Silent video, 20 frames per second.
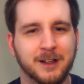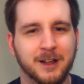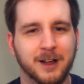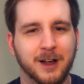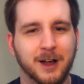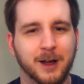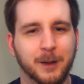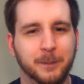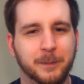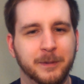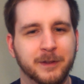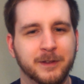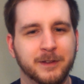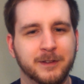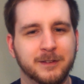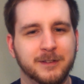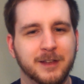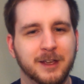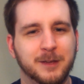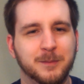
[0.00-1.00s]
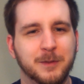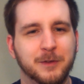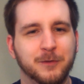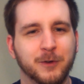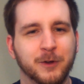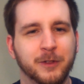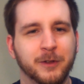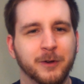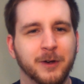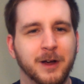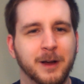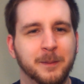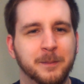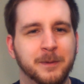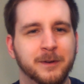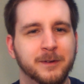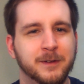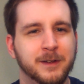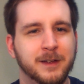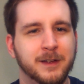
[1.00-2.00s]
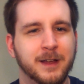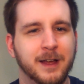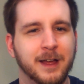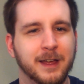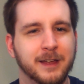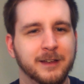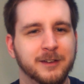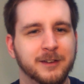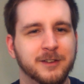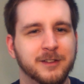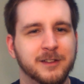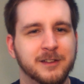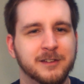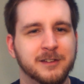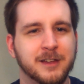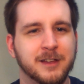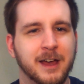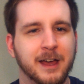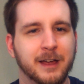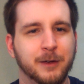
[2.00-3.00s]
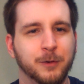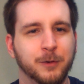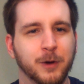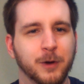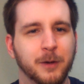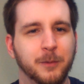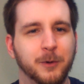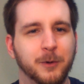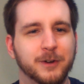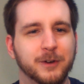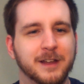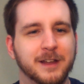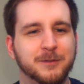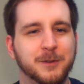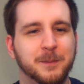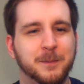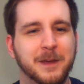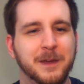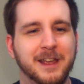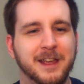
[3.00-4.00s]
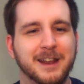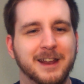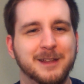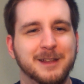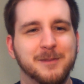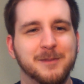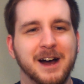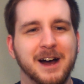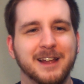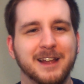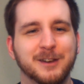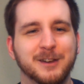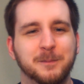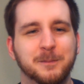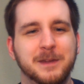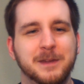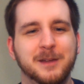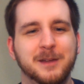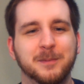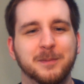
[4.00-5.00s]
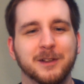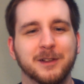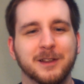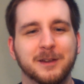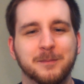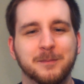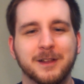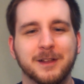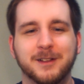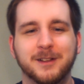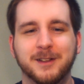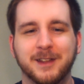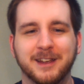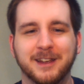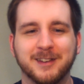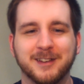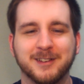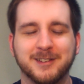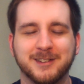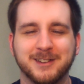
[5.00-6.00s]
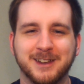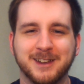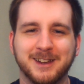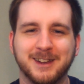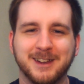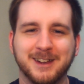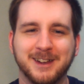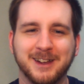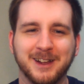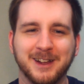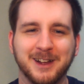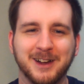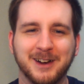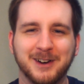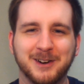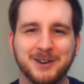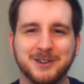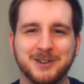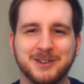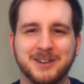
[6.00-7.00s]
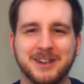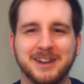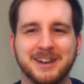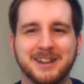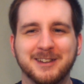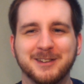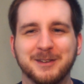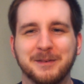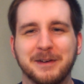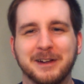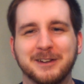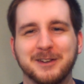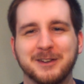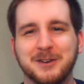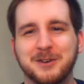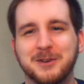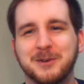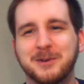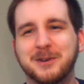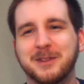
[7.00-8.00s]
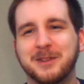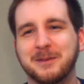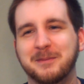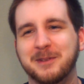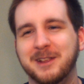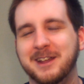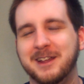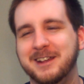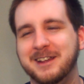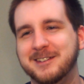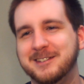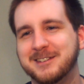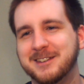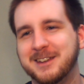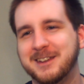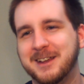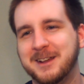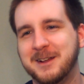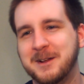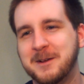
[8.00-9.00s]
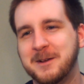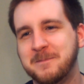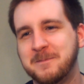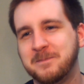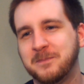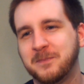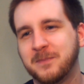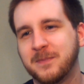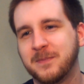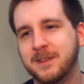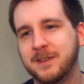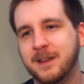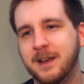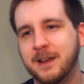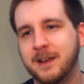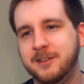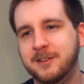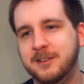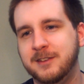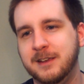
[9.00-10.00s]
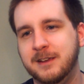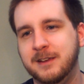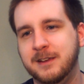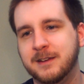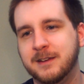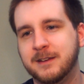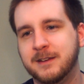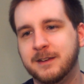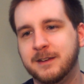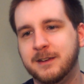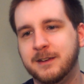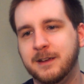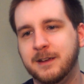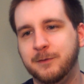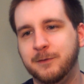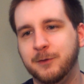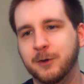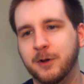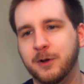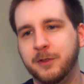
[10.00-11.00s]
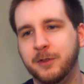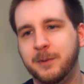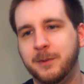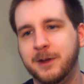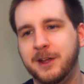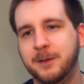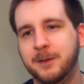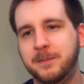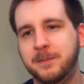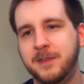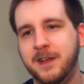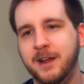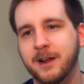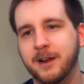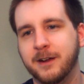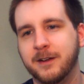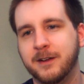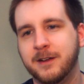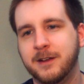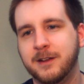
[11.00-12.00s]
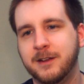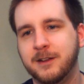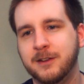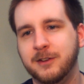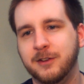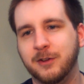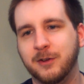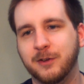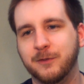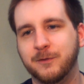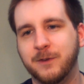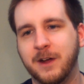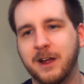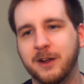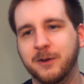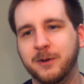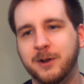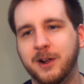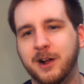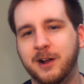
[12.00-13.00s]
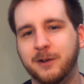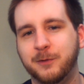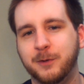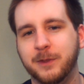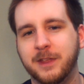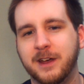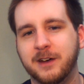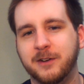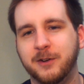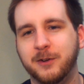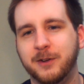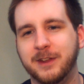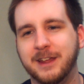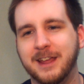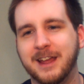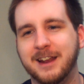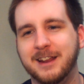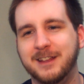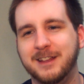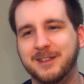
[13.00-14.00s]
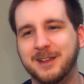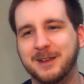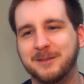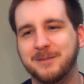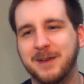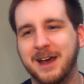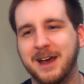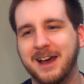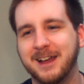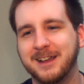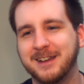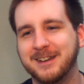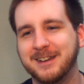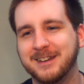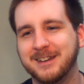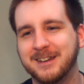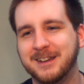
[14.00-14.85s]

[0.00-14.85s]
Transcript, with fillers: Up. Take me further up. High into the sky, where I won't have to pay any mind to people and buildings. Oh shit, he's about to nuke the place. I see. If you're all the way up there, you can fire it off without holding anything back.